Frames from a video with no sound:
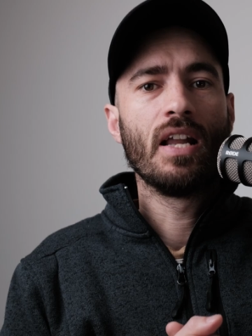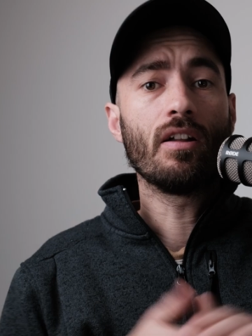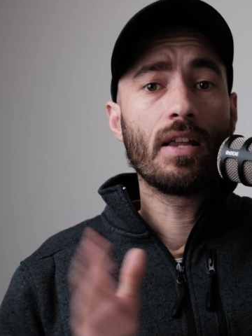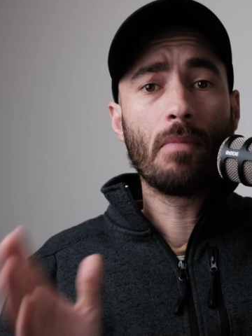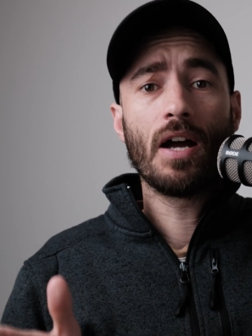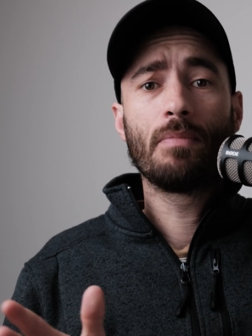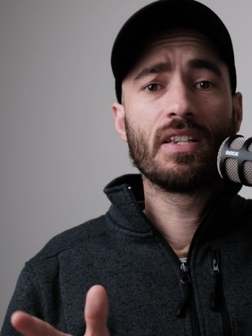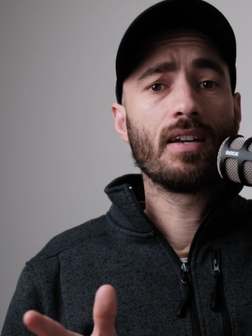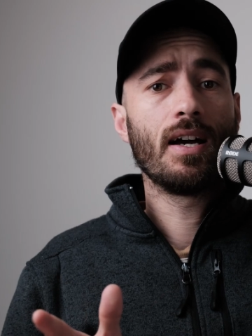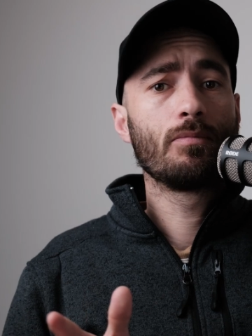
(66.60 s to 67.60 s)
Now there might be
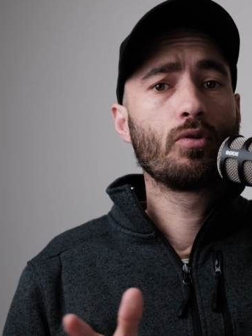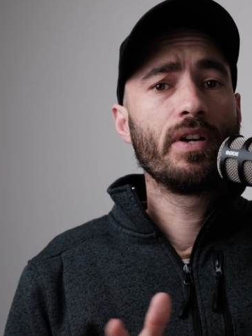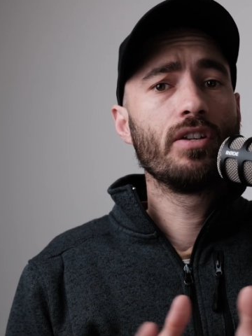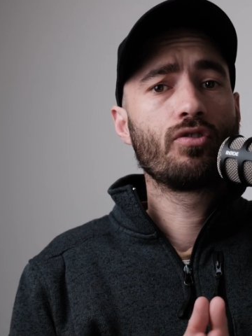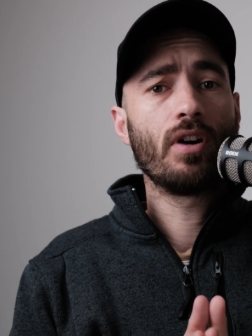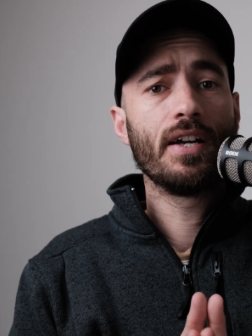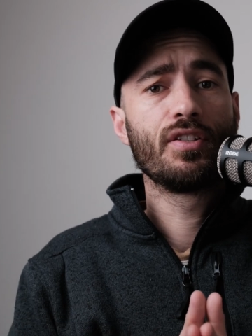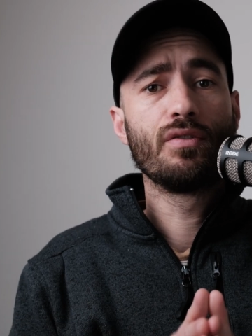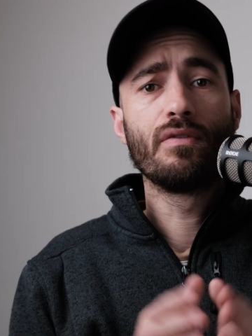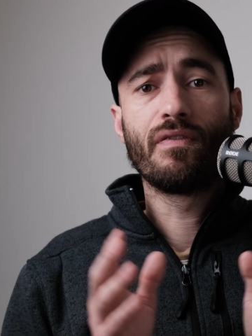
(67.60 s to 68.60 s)
times where you try
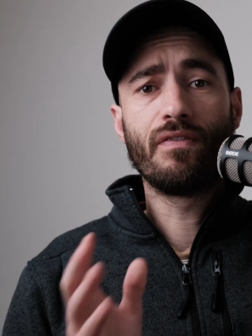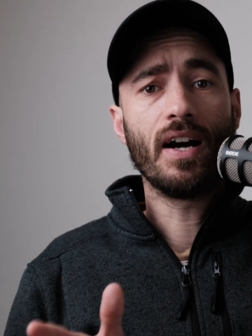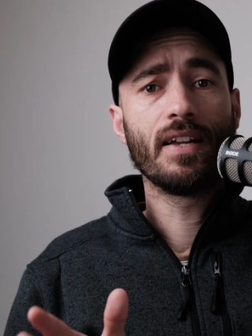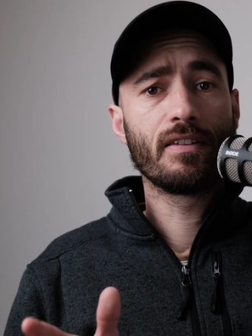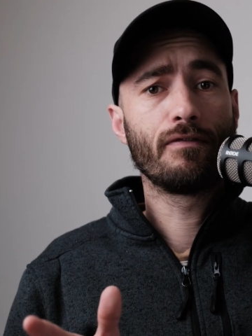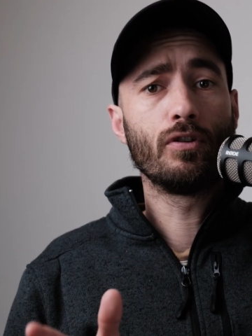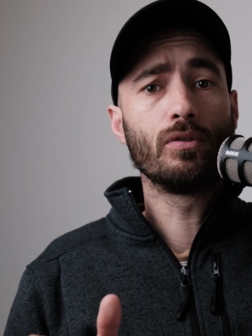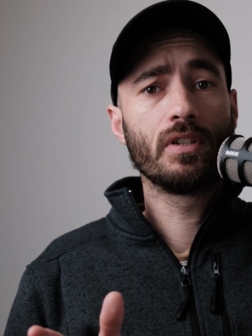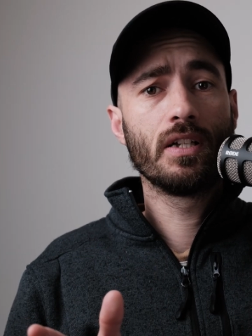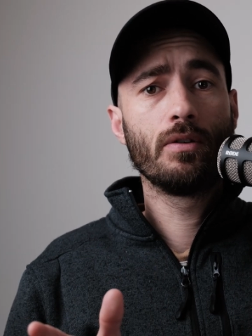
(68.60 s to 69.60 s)
to find the
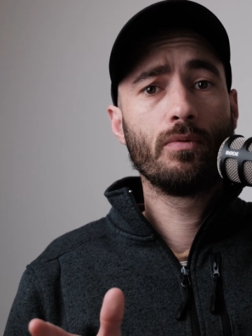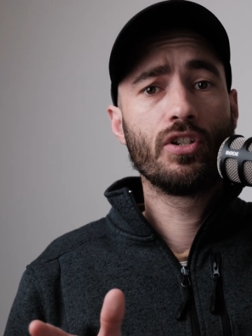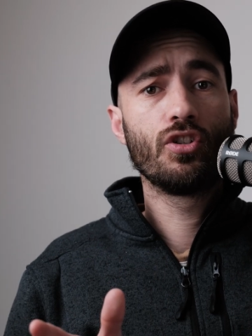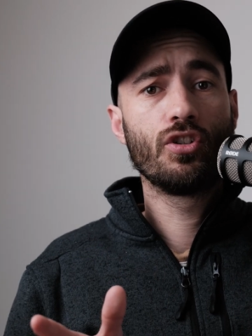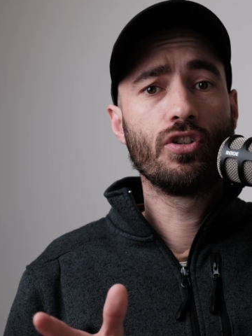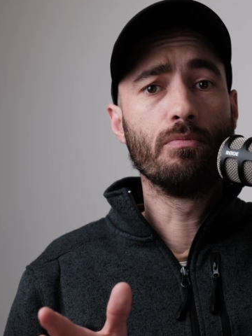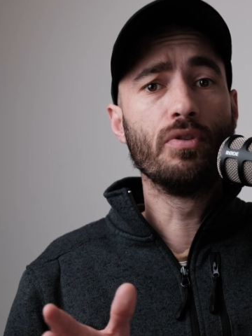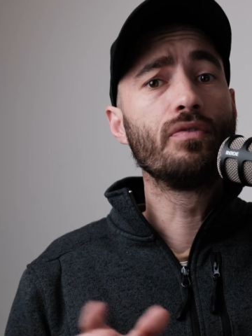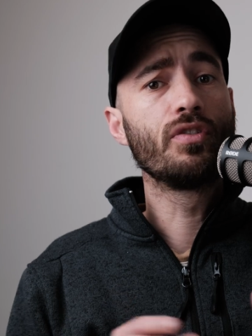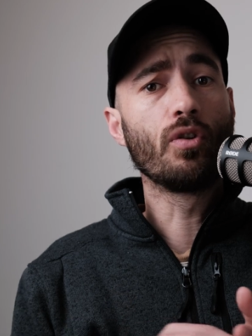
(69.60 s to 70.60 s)
folder which you
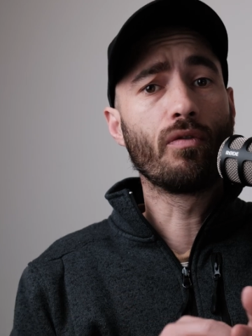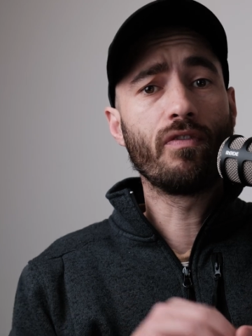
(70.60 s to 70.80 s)
moved your